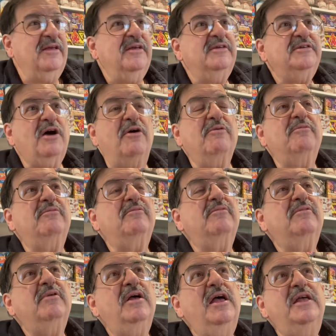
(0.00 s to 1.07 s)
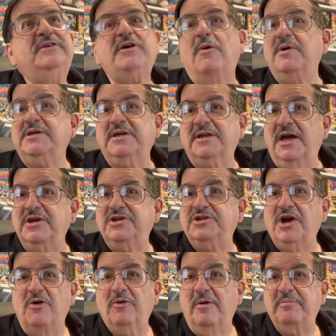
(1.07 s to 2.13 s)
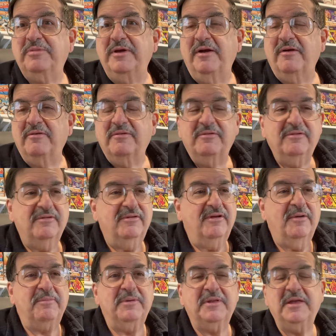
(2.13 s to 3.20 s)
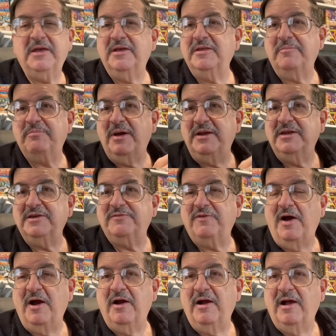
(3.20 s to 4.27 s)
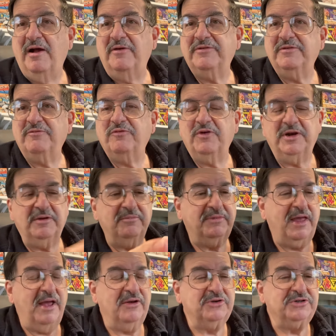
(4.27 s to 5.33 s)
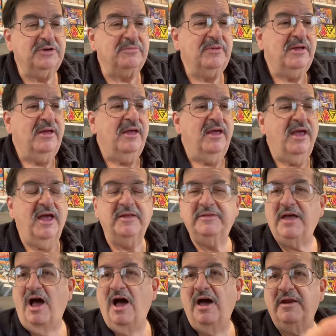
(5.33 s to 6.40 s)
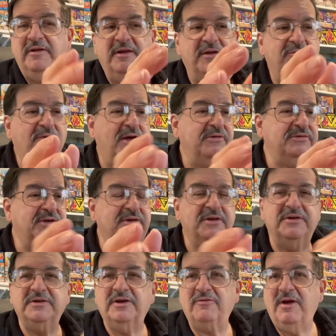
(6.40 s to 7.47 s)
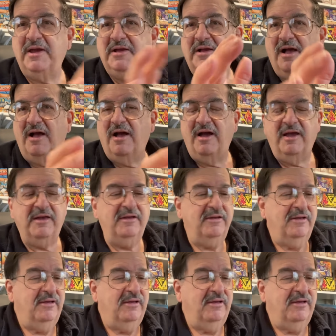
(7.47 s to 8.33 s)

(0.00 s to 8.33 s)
So it's always a nice show up there, up at the Independence Firehouse in Freedom Township. And Don that runs it is a great guy.